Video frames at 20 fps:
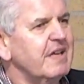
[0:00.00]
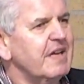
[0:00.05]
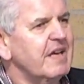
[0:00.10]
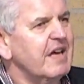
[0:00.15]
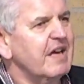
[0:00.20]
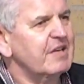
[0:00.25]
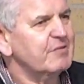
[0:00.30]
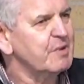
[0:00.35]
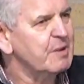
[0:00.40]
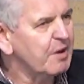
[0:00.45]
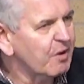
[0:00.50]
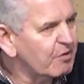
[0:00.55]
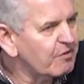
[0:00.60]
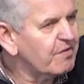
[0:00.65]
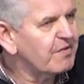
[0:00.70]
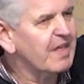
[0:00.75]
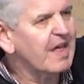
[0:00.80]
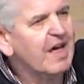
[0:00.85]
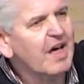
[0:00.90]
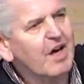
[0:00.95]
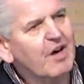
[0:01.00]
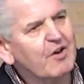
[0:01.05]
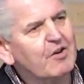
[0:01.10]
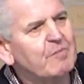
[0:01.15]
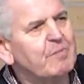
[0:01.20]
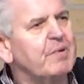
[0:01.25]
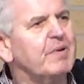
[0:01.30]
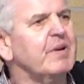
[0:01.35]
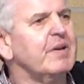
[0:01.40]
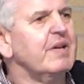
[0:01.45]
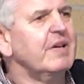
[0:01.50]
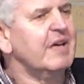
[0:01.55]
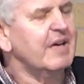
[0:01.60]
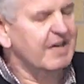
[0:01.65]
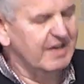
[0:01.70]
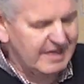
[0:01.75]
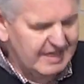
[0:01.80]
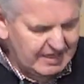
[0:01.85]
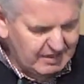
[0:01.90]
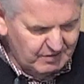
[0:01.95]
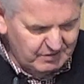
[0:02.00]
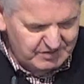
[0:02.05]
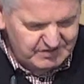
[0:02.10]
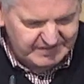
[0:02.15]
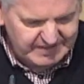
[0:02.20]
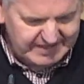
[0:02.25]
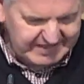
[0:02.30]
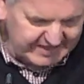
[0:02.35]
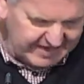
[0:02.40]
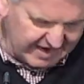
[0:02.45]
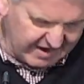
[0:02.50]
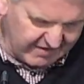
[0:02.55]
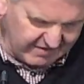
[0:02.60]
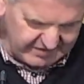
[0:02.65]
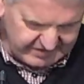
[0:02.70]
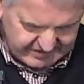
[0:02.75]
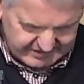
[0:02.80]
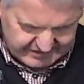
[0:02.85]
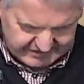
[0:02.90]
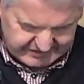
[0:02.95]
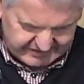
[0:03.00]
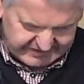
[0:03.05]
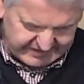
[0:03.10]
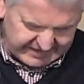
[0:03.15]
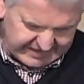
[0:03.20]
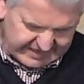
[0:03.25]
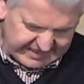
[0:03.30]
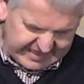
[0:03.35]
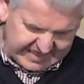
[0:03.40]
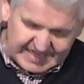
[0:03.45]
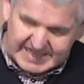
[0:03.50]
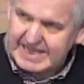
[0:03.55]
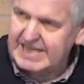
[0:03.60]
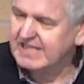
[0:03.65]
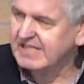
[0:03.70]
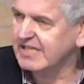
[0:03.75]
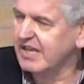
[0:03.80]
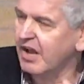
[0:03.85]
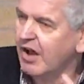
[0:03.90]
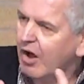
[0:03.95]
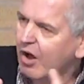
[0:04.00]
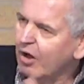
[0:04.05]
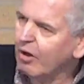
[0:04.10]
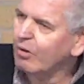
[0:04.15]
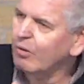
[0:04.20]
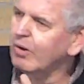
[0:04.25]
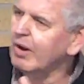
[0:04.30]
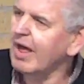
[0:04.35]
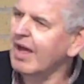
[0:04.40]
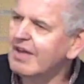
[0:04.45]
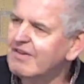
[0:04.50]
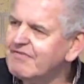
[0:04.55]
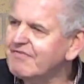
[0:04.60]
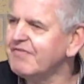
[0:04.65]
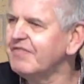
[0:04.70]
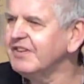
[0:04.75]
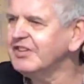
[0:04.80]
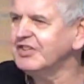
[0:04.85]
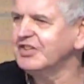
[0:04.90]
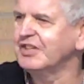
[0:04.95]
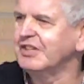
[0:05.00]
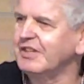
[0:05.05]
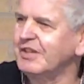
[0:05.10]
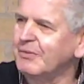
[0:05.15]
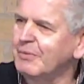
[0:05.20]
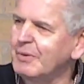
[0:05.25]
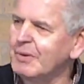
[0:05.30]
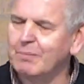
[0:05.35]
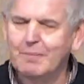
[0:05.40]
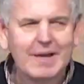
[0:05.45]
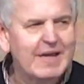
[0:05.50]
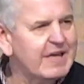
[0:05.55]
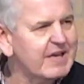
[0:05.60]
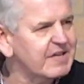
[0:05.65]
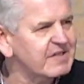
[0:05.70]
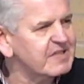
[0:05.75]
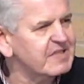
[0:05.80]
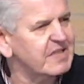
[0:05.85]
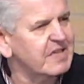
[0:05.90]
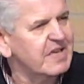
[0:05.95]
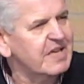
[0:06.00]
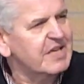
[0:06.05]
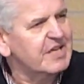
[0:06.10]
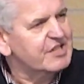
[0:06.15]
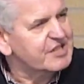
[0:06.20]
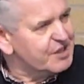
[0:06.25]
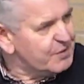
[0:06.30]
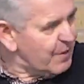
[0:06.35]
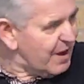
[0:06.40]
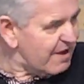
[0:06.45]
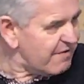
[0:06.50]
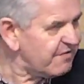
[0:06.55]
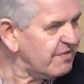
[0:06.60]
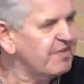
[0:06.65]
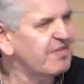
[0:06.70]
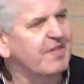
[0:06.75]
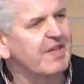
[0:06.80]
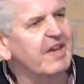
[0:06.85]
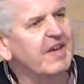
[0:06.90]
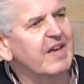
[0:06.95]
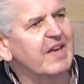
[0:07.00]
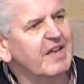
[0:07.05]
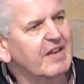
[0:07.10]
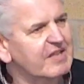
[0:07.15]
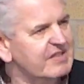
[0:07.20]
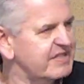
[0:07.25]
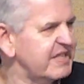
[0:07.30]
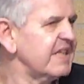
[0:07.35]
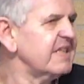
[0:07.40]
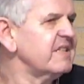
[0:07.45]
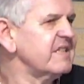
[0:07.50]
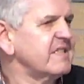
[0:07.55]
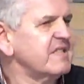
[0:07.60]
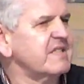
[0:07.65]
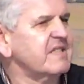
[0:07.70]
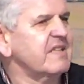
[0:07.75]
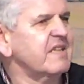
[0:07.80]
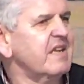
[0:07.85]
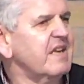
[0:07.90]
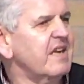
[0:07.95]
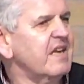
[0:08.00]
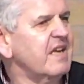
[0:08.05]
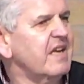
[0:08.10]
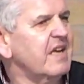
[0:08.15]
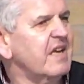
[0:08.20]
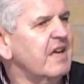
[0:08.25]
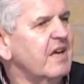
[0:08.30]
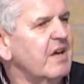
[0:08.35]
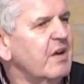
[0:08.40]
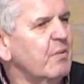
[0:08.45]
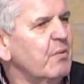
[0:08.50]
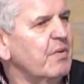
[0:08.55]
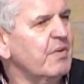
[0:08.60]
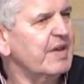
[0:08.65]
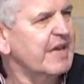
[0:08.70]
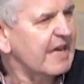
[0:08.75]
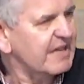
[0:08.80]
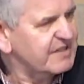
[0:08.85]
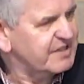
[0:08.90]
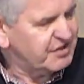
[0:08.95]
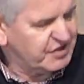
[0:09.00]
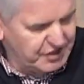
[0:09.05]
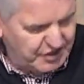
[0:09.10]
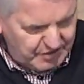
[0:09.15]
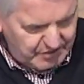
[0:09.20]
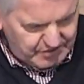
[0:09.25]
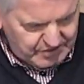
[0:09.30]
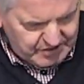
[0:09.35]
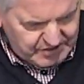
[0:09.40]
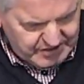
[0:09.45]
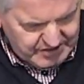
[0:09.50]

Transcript: as we look for that hope and He looks at that inheritance. It's a whole life vision that will make us do everything, in a sense, with an attitude